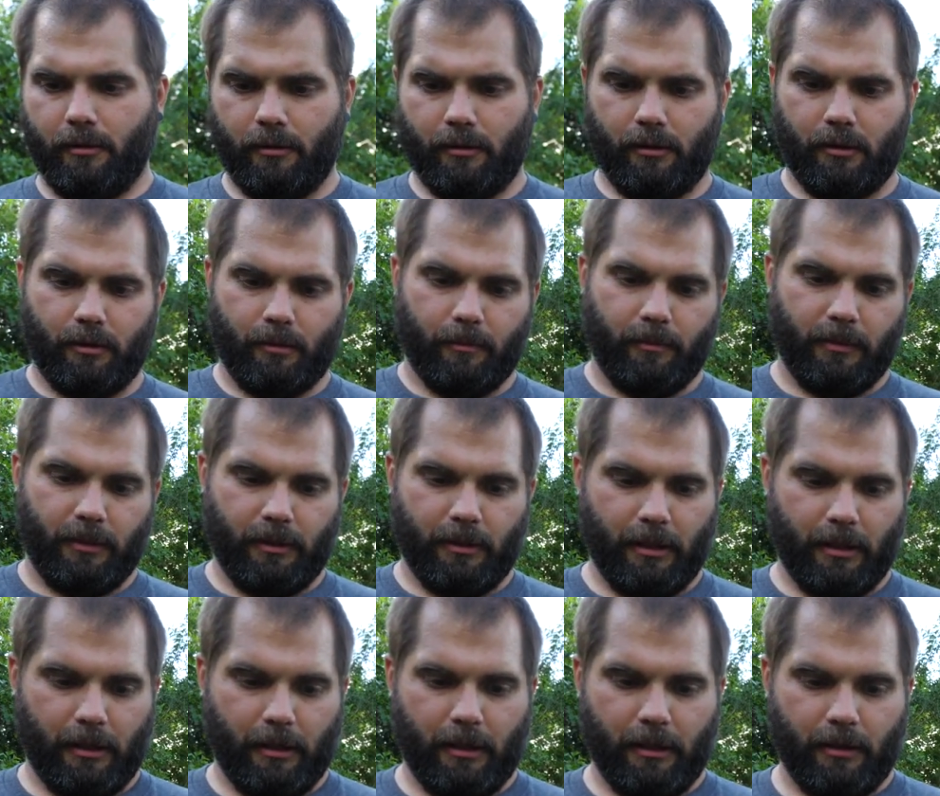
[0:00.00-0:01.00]

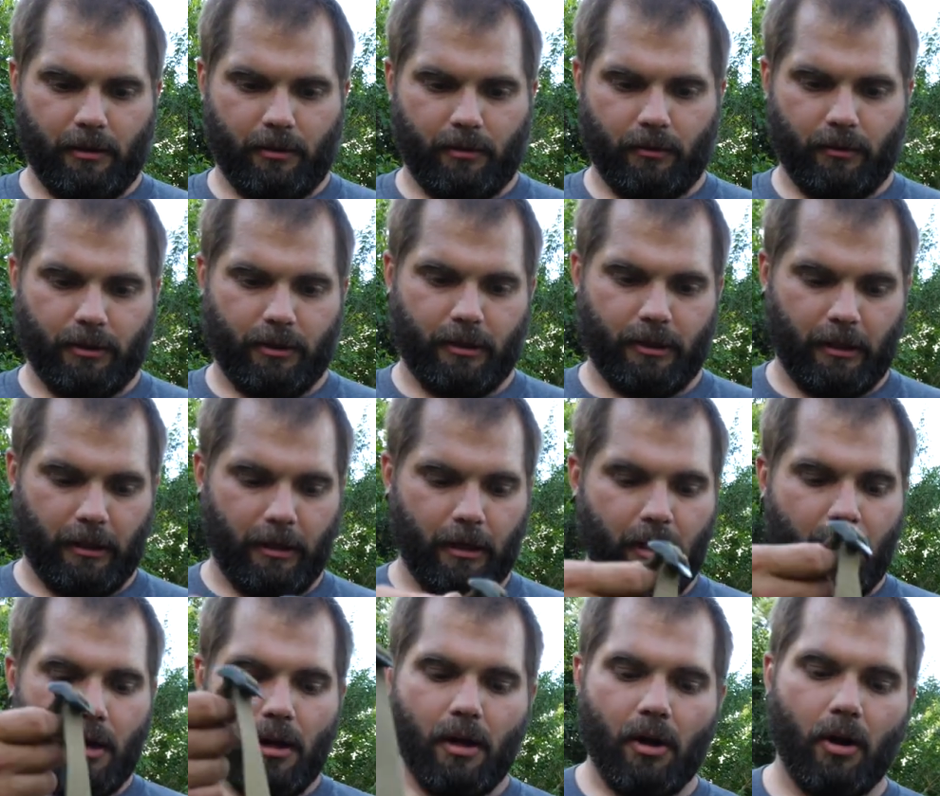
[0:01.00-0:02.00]
something interesting.
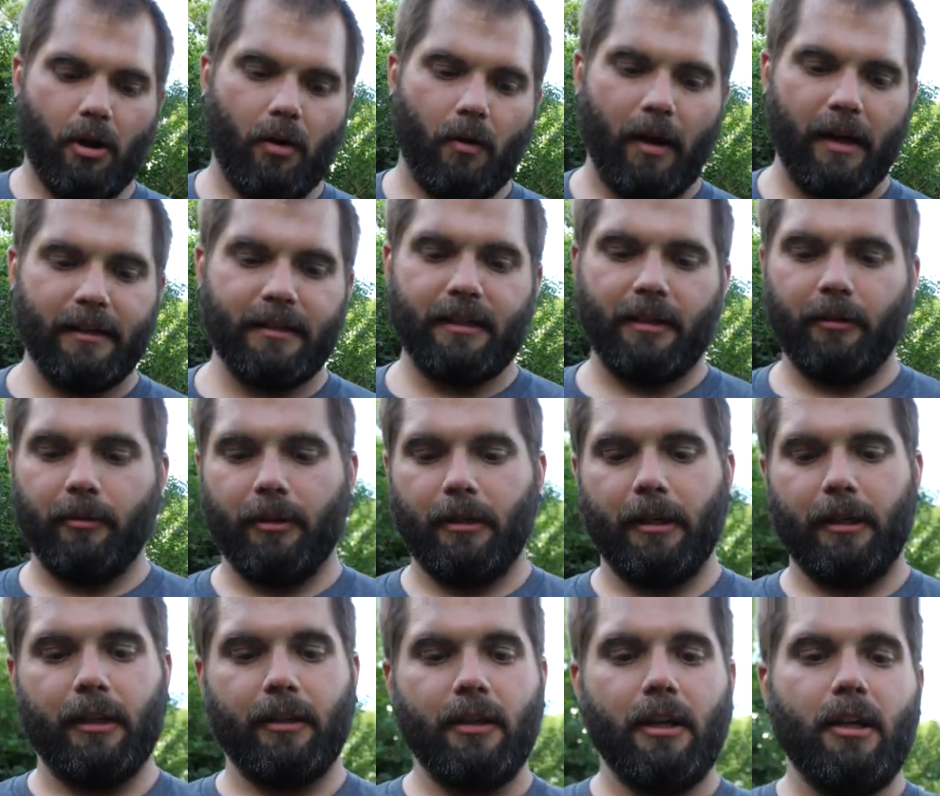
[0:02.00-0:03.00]
Oh, I see what
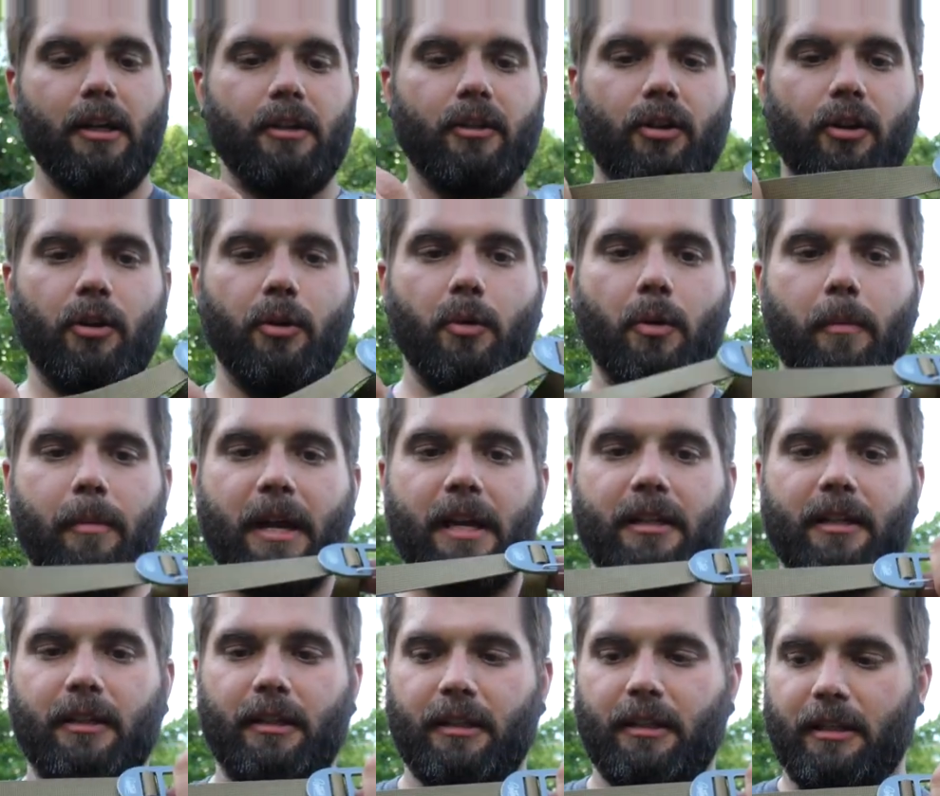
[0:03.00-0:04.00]
it is. So you would
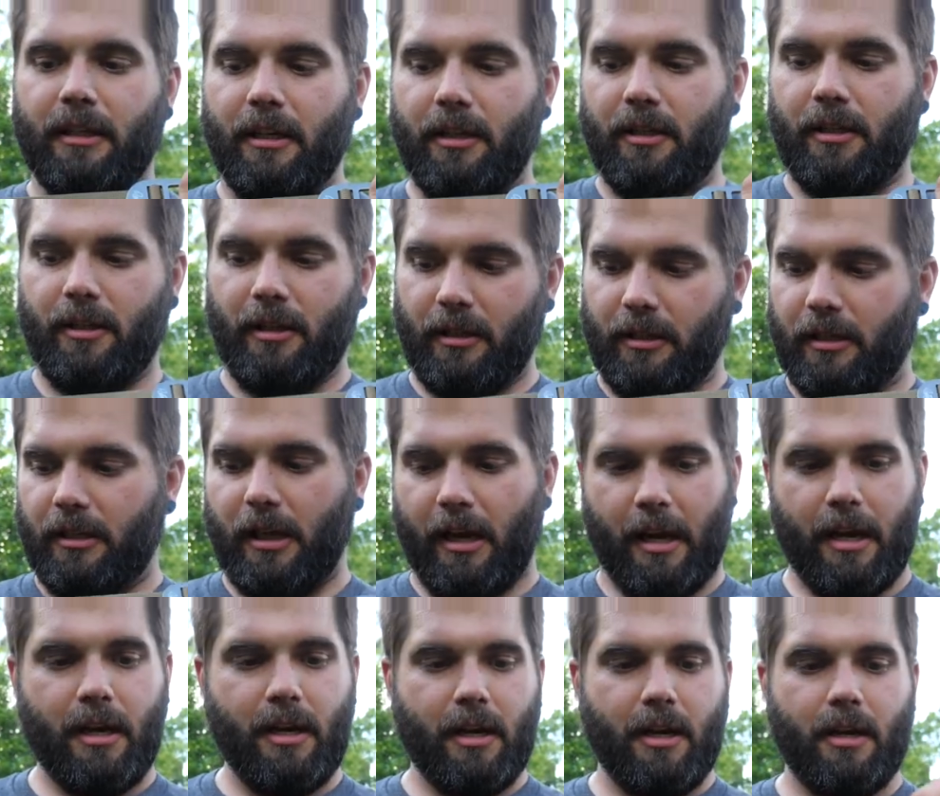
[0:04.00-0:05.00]
basically cinch this
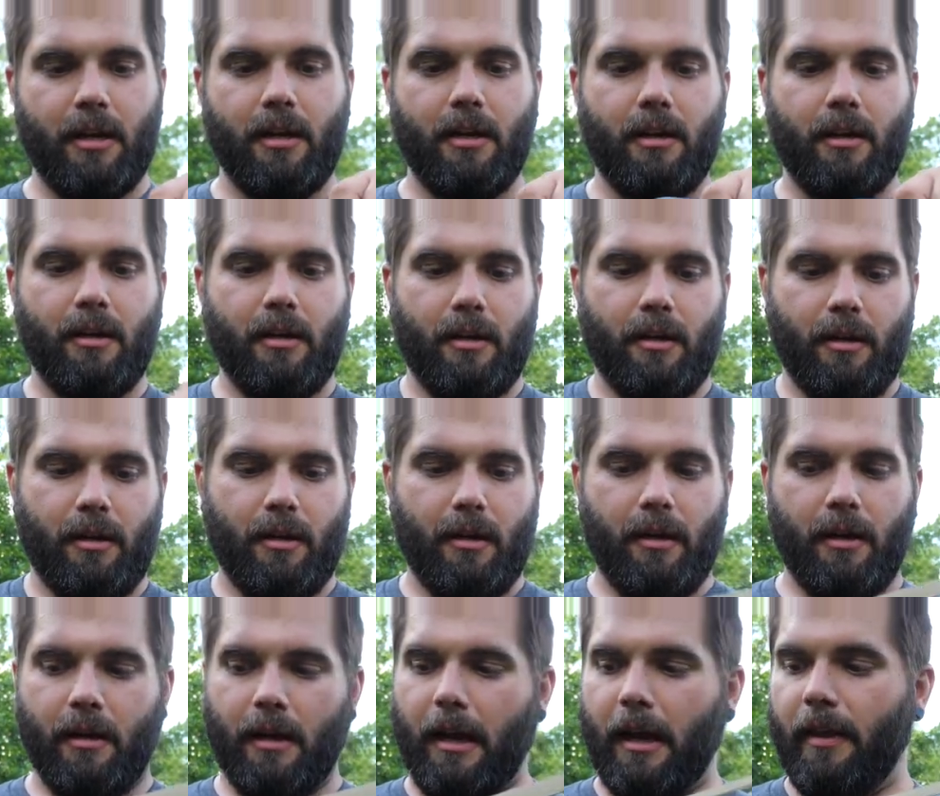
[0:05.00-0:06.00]
tight,
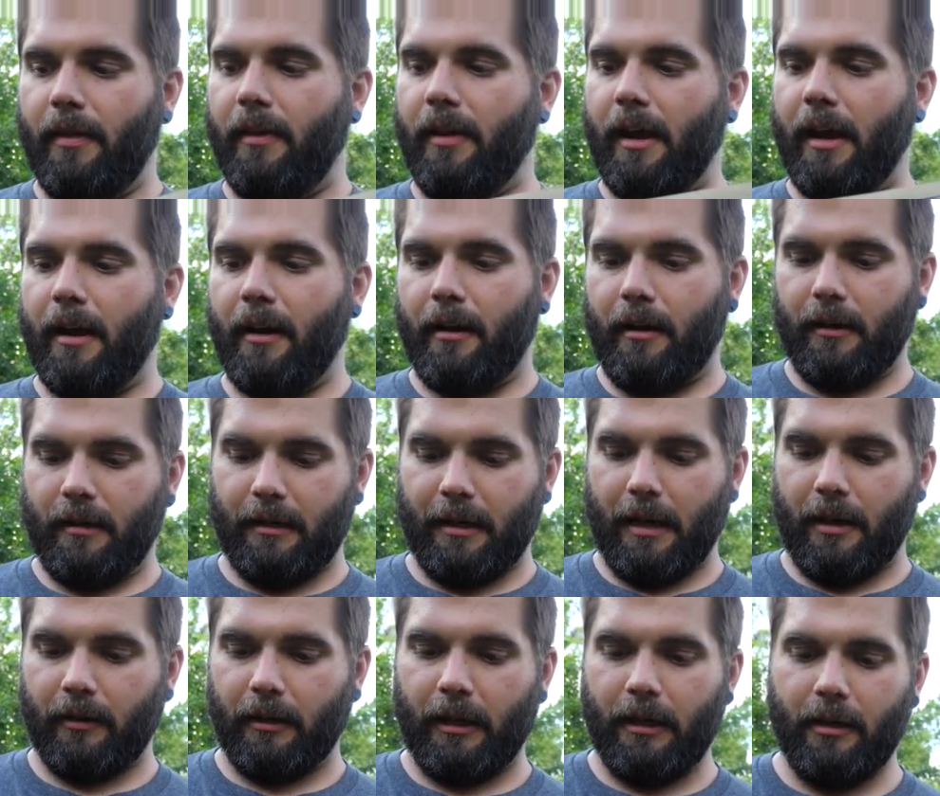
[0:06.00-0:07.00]
and then
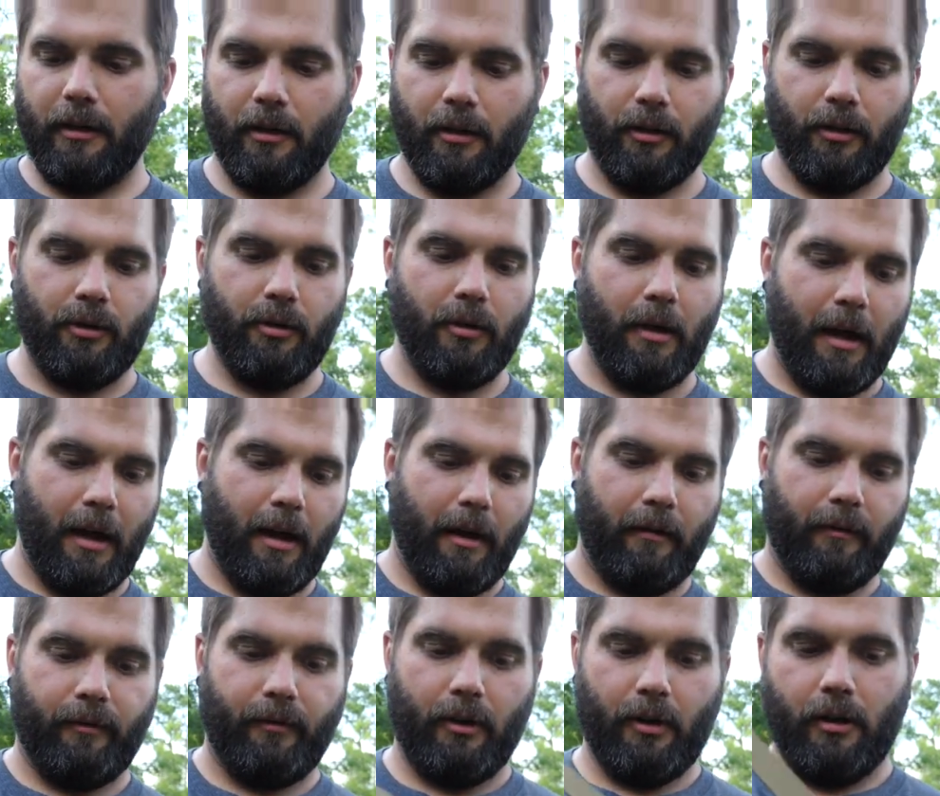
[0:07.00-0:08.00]
down here you
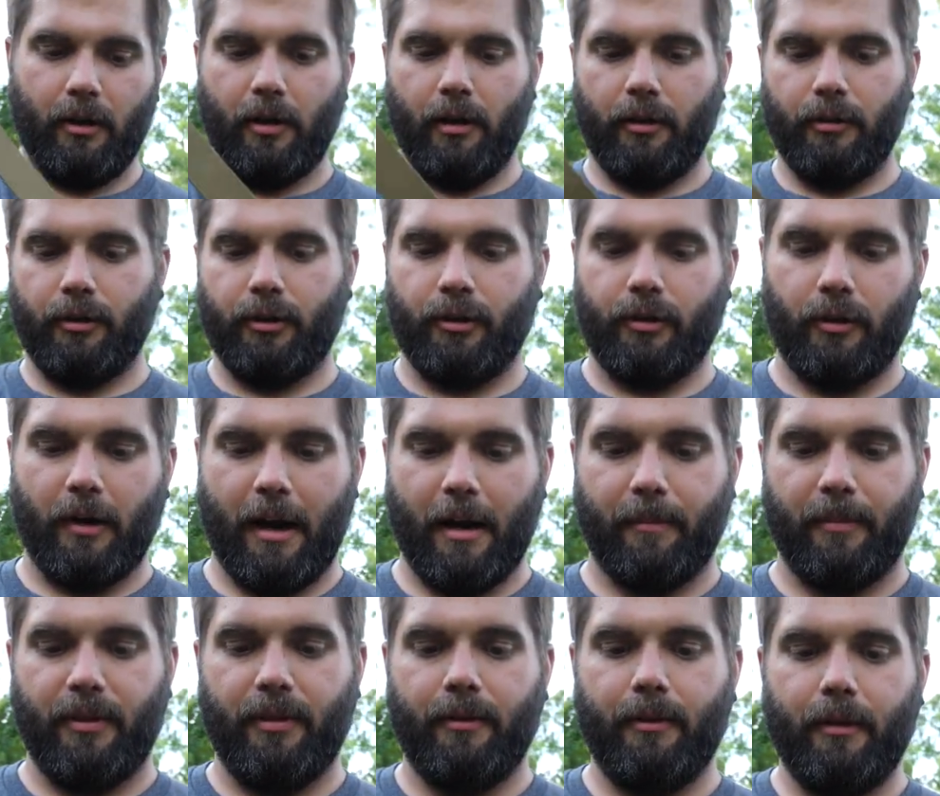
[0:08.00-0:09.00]
have another
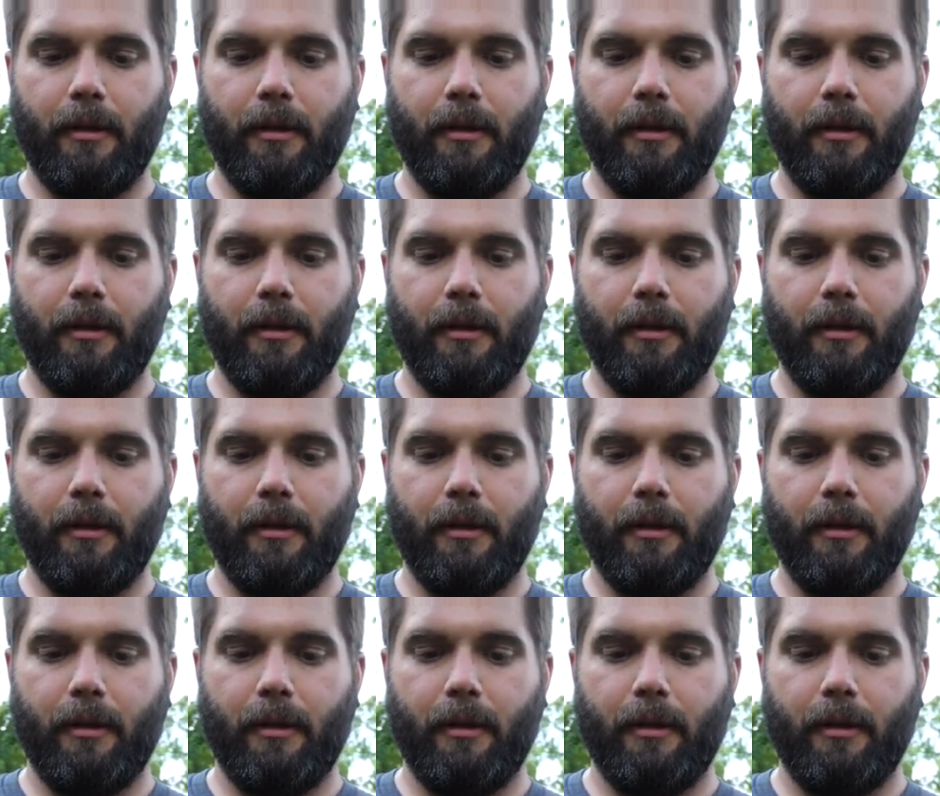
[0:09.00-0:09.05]
strap